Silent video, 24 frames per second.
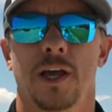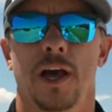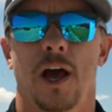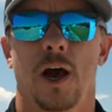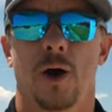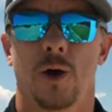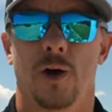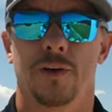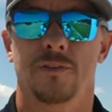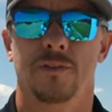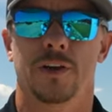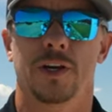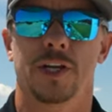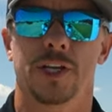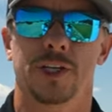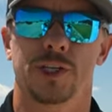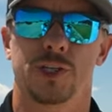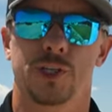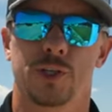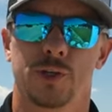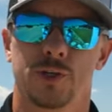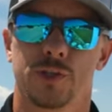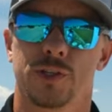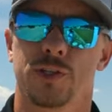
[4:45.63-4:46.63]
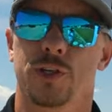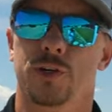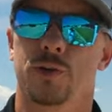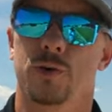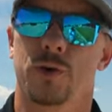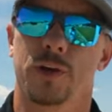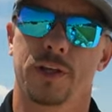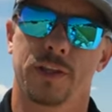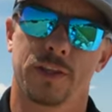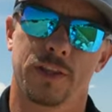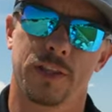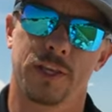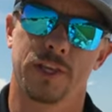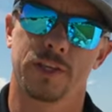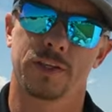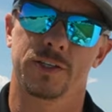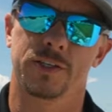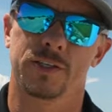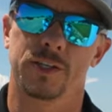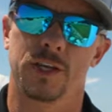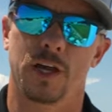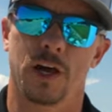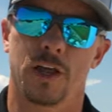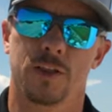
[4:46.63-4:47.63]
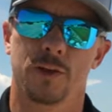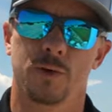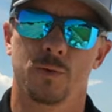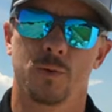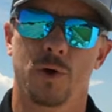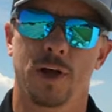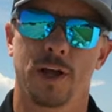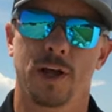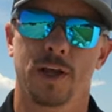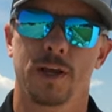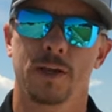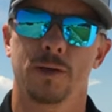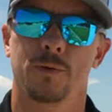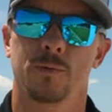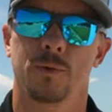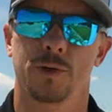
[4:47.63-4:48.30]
However, he's used to doing things the other way,